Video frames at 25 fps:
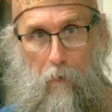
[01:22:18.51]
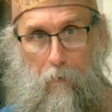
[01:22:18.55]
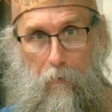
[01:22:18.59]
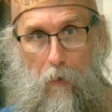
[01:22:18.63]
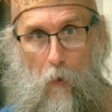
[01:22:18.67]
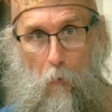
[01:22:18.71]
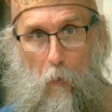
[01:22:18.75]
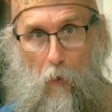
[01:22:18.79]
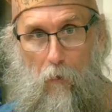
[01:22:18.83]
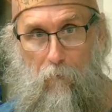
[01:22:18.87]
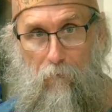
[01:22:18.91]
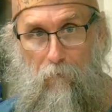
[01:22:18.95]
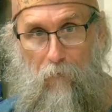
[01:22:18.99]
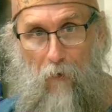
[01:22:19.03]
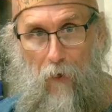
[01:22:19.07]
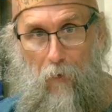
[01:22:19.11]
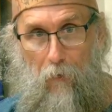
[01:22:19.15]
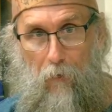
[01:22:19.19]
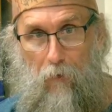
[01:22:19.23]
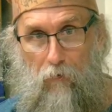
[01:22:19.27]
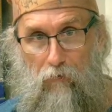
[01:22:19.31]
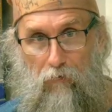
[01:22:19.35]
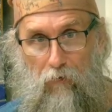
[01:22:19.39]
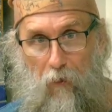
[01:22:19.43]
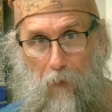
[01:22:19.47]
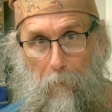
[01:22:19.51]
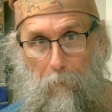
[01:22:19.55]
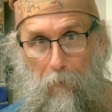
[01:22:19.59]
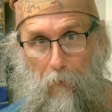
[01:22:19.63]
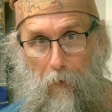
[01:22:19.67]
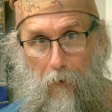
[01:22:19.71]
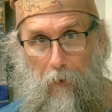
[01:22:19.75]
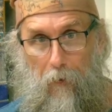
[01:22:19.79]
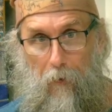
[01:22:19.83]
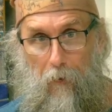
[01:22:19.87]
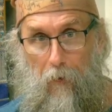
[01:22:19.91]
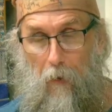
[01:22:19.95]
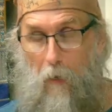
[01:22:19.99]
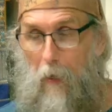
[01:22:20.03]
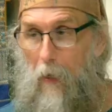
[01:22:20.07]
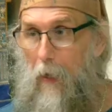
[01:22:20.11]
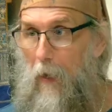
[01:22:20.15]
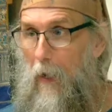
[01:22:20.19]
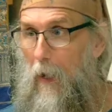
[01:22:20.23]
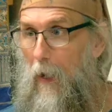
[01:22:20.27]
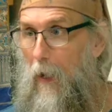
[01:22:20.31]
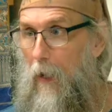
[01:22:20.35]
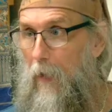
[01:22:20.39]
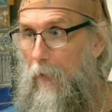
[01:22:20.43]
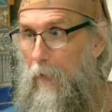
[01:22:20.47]
They work very cheaply
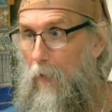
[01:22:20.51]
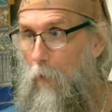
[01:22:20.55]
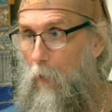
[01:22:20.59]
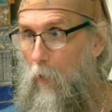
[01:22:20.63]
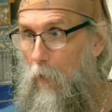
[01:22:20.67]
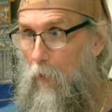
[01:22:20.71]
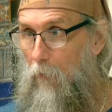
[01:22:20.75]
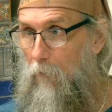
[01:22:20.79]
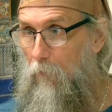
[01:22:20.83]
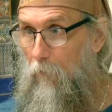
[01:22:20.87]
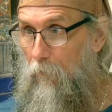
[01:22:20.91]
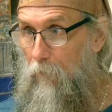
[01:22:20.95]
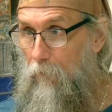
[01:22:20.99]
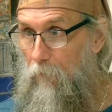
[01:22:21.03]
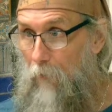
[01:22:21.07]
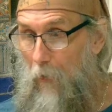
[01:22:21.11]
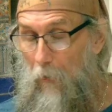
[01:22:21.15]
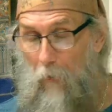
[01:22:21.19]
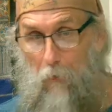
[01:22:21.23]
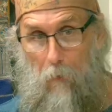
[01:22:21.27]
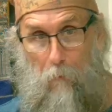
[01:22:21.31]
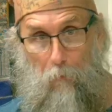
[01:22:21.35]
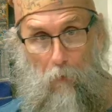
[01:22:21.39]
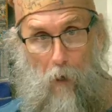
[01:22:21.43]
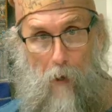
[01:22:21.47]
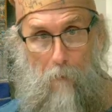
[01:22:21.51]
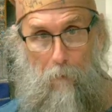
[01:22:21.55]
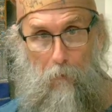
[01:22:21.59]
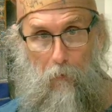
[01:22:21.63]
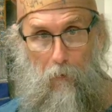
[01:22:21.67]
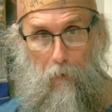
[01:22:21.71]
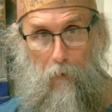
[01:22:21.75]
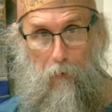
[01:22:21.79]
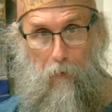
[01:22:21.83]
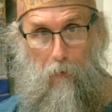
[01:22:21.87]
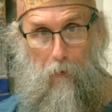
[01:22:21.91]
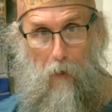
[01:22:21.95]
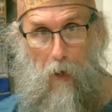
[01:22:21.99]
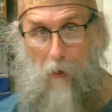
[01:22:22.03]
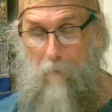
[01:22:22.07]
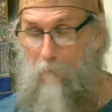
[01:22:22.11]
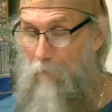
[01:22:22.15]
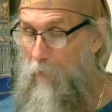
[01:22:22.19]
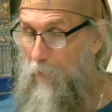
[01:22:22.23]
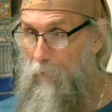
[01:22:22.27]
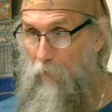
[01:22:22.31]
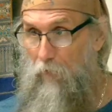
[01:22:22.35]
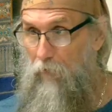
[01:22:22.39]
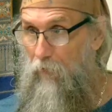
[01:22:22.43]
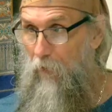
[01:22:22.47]
and they work very properly. I've
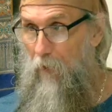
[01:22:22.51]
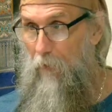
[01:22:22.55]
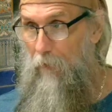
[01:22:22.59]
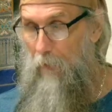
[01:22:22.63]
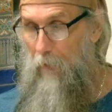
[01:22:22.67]
never seen